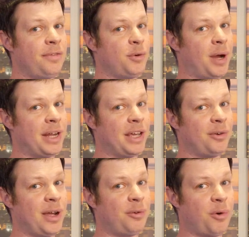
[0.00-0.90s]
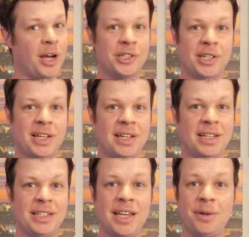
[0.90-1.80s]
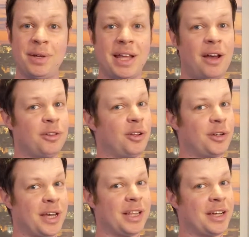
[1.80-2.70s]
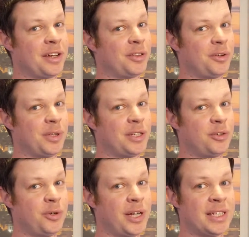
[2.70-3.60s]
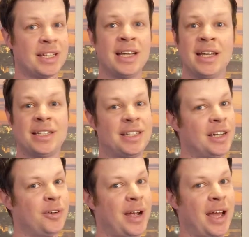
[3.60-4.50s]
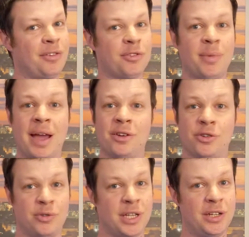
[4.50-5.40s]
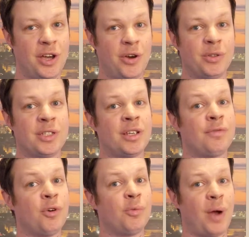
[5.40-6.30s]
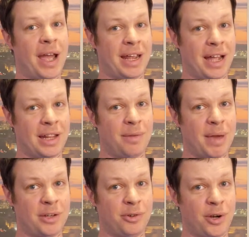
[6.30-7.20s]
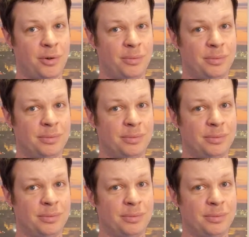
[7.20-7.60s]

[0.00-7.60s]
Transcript: If you want to get around Washington, D.C. without looking like a clueless tourist, stick around for my do's and don'ts for riding on the metro.